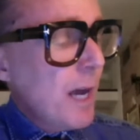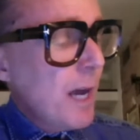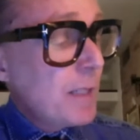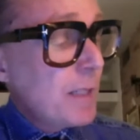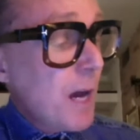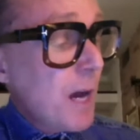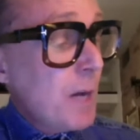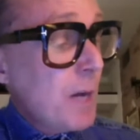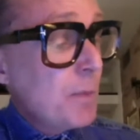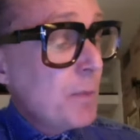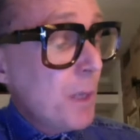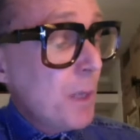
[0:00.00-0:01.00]
at
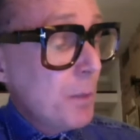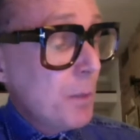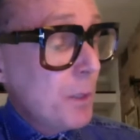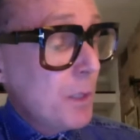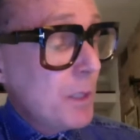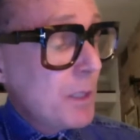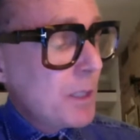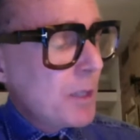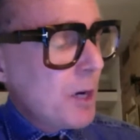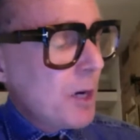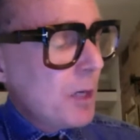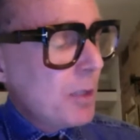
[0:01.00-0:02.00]
times a million
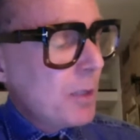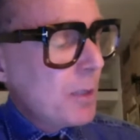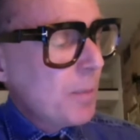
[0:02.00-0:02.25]
stars.